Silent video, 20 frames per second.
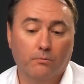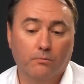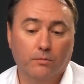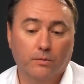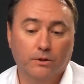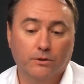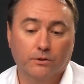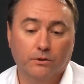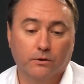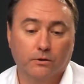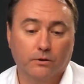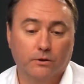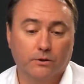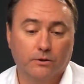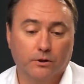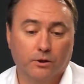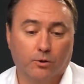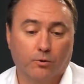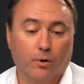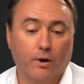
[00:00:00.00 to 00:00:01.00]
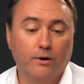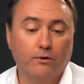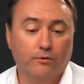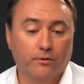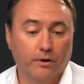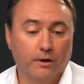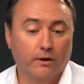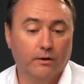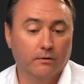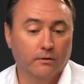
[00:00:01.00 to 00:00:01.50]
it's a great
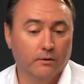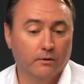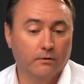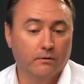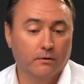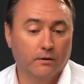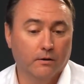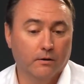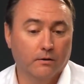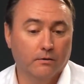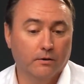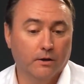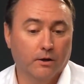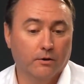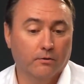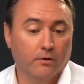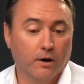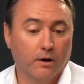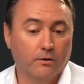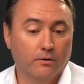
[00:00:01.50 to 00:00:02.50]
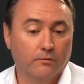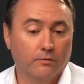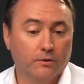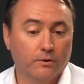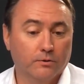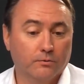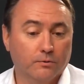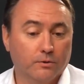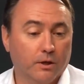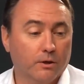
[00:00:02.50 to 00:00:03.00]
thing that the underground
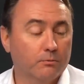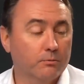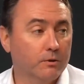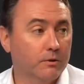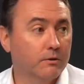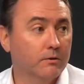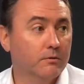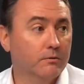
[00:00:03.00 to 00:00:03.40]
division was able